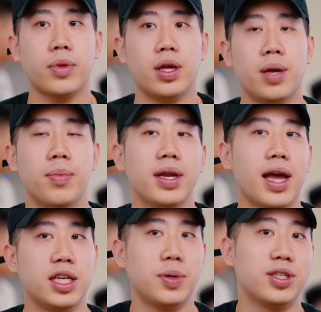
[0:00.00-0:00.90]
In many
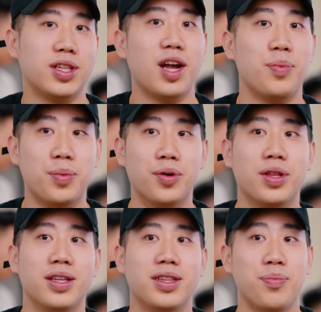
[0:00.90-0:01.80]
aspects, a lot of people
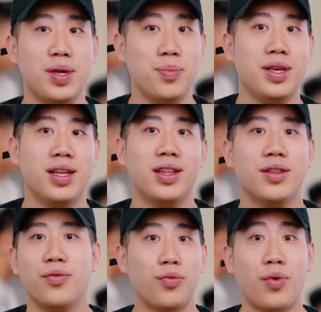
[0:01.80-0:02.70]
that meet me and
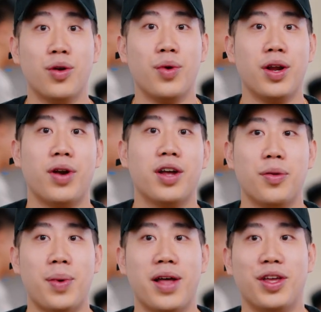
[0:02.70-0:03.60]
right away, right out
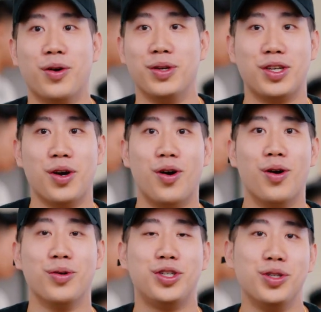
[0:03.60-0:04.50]
the bat, they always go,
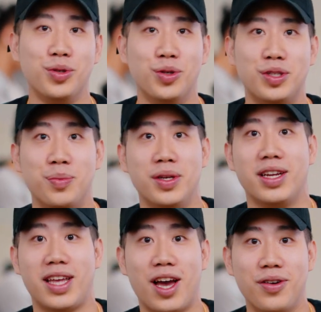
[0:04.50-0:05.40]
oh shoot, you used to be an
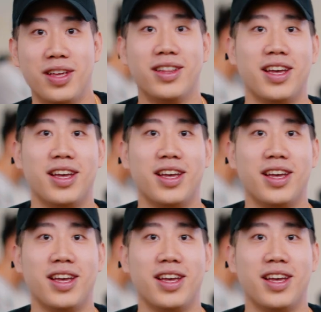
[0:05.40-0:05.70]
accountant?